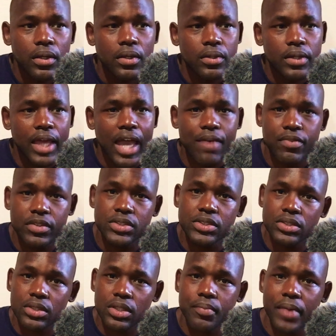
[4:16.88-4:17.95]
They have
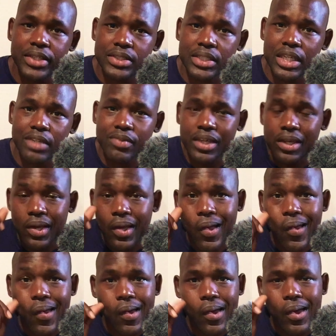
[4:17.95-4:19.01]
this amazing evening,
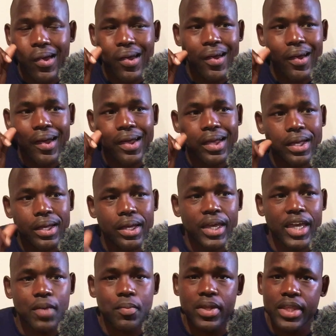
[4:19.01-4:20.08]

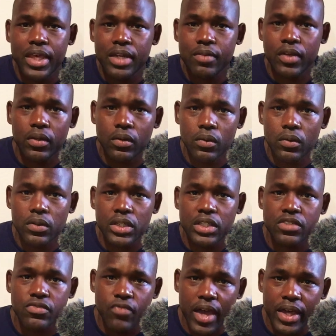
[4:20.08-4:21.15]
and by the end of it, she's
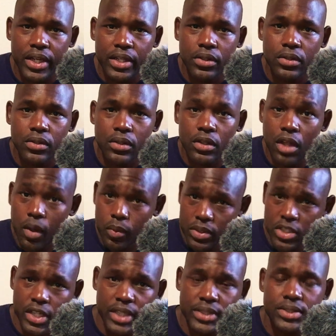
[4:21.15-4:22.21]
invited, along with
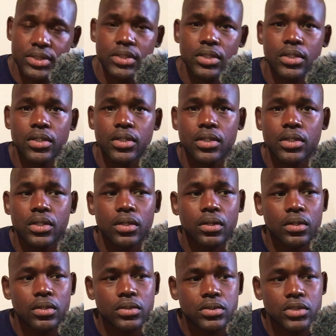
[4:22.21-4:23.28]
Jess,
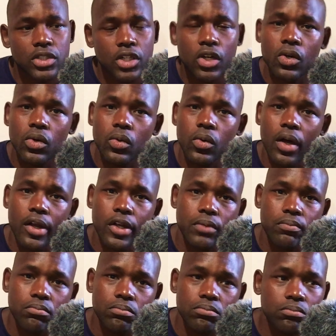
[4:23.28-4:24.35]
to go on a,
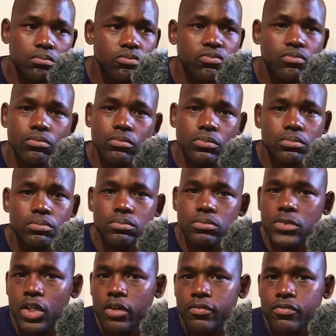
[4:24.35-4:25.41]

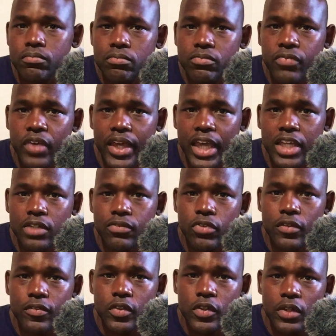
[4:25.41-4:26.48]
you know, vacation for
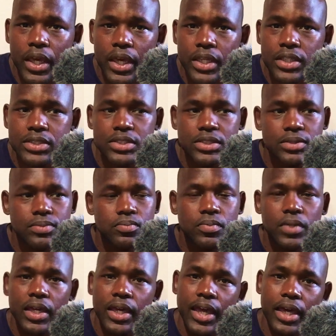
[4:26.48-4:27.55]
a few days
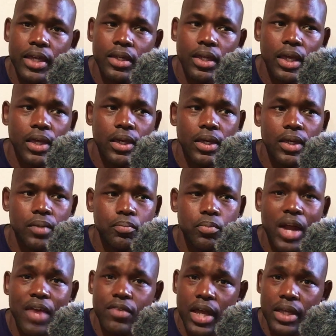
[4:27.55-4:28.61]
at a
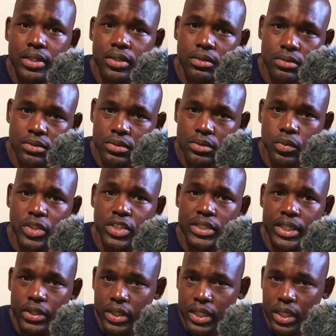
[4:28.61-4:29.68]
private island, which
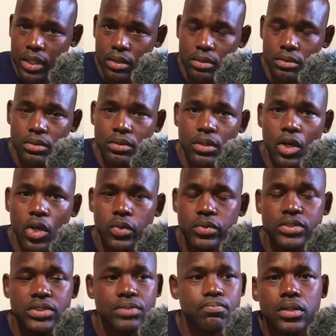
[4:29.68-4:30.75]
Slater King
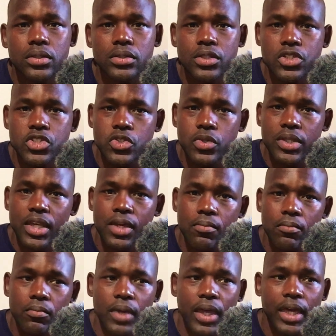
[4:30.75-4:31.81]
owns. So the two of
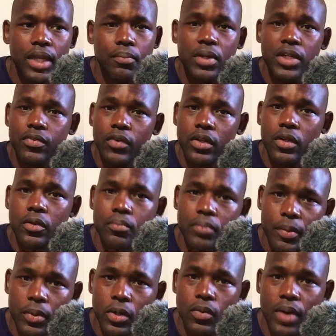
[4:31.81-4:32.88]
them and a bunch of other
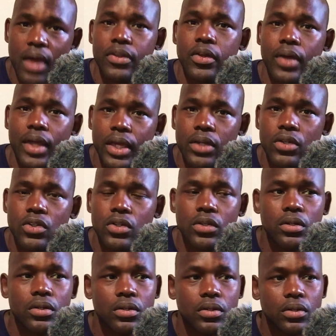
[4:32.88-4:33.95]
people around their age,
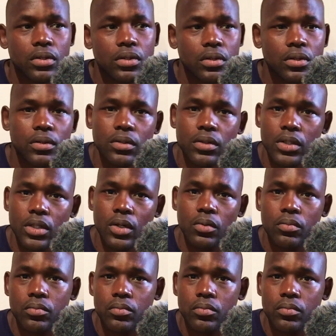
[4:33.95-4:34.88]
you know,